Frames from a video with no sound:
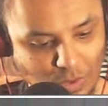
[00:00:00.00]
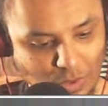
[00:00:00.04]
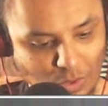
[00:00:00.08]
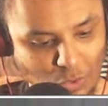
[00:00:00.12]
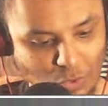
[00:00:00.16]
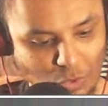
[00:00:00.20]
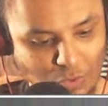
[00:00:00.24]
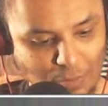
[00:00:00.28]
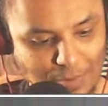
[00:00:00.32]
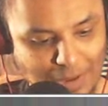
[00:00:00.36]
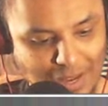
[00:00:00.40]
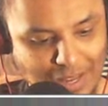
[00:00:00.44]

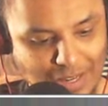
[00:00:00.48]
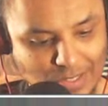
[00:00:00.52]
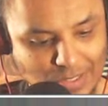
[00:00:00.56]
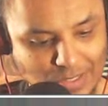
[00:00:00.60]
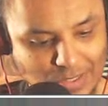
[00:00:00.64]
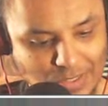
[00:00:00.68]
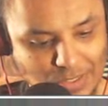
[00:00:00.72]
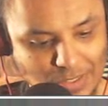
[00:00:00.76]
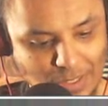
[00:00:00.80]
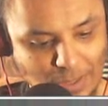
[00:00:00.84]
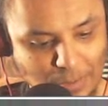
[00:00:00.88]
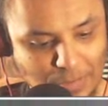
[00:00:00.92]
North
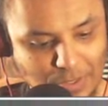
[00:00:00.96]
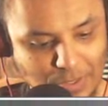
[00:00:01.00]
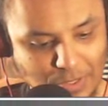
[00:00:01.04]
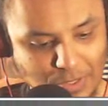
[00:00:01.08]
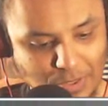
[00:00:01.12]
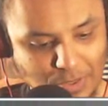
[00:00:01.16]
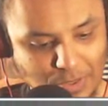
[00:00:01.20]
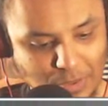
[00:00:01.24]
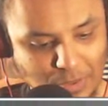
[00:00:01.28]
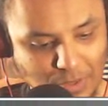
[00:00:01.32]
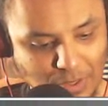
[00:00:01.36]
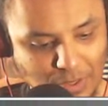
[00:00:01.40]
Badlands
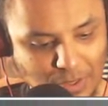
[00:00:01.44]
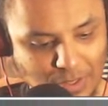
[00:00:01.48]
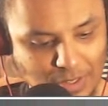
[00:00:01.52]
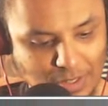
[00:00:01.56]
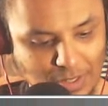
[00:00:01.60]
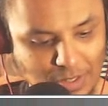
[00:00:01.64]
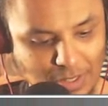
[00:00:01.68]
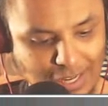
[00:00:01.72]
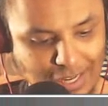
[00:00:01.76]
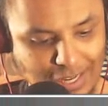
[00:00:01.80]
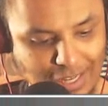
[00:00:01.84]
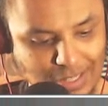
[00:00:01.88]
W,
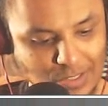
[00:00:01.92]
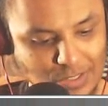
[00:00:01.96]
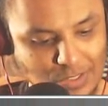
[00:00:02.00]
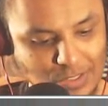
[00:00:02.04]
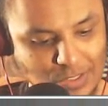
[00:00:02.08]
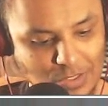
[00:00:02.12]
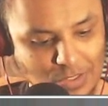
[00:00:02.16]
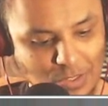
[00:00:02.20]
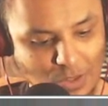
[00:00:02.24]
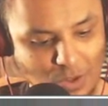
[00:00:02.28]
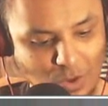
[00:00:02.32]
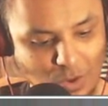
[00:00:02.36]

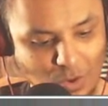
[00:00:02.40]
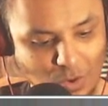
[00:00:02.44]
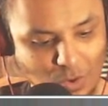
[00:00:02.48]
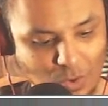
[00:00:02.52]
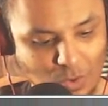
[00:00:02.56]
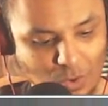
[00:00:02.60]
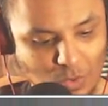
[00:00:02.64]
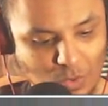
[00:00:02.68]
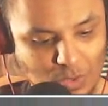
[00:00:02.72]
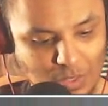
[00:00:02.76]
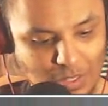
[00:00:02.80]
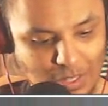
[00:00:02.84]
enter the
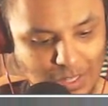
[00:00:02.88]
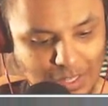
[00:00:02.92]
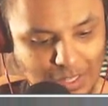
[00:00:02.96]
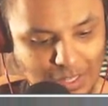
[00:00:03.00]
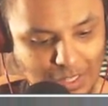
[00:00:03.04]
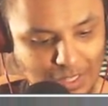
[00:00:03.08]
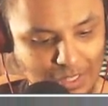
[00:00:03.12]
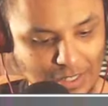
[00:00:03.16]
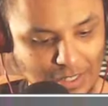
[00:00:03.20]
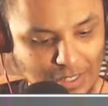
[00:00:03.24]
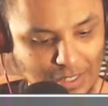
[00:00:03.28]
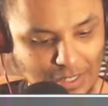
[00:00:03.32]
hole
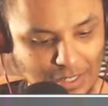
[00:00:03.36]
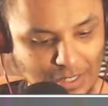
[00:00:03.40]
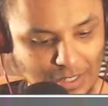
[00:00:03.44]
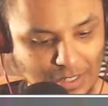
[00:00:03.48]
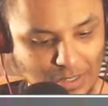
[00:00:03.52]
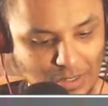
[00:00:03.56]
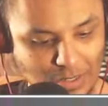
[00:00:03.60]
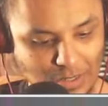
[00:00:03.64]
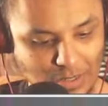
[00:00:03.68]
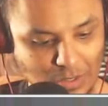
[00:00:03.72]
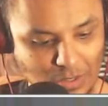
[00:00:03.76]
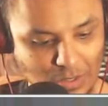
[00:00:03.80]
in...
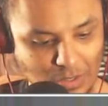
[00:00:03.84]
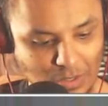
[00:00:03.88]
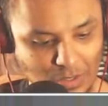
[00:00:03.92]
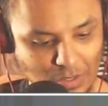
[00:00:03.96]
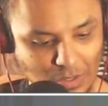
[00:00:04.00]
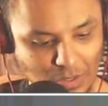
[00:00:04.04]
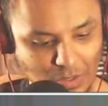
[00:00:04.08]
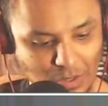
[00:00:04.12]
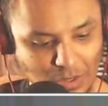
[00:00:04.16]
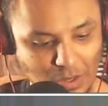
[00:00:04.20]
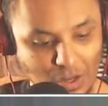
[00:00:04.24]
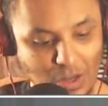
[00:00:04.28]

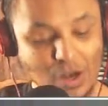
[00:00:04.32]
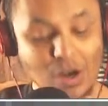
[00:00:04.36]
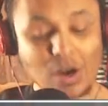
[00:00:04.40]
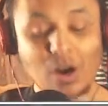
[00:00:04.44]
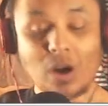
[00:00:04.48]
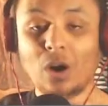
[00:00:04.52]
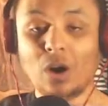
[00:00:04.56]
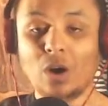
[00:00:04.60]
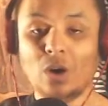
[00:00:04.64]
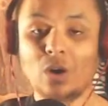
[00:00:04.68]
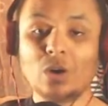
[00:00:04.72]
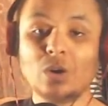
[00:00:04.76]

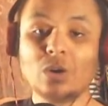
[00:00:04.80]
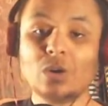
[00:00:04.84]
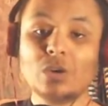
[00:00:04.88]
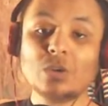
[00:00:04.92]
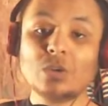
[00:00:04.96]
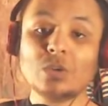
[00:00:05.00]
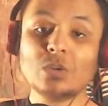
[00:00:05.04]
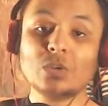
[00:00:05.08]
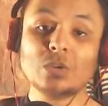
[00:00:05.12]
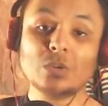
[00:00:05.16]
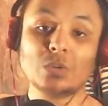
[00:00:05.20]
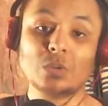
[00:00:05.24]

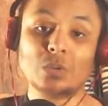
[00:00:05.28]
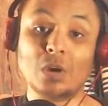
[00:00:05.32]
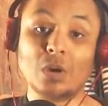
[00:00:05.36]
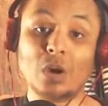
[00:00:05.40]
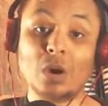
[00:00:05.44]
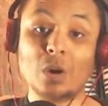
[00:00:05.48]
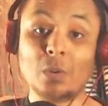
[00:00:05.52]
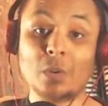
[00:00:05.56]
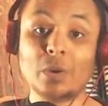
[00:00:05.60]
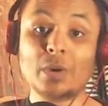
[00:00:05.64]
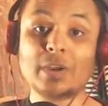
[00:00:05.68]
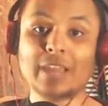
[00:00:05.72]
Oh,
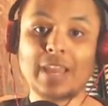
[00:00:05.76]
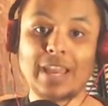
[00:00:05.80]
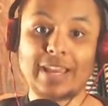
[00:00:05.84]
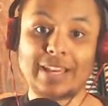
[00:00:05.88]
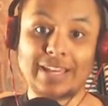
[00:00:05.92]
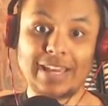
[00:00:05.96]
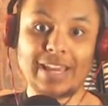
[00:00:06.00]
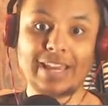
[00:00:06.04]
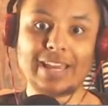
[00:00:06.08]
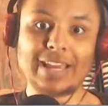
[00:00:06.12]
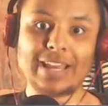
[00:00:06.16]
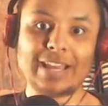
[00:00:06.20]
okay,
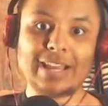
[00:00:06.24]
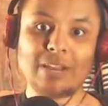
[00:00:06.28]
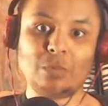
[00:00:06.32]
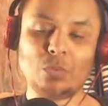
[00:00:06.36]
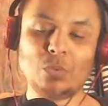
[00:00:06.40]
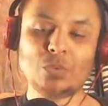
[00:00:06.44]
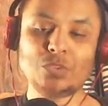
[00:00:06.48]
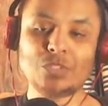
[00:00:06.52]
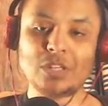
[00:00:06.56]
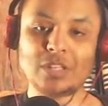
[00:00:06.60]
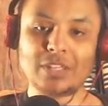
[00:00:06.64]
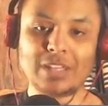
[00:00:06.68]
yeah,
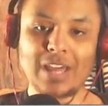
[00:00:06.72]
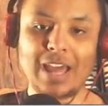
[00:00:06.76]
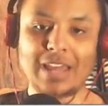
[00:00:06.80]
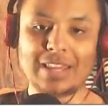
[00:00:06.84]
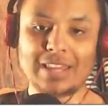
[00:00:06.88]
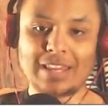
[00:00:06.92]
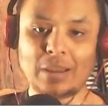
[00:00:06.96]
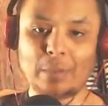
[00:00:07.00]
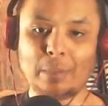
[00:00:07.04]
we'll do that then.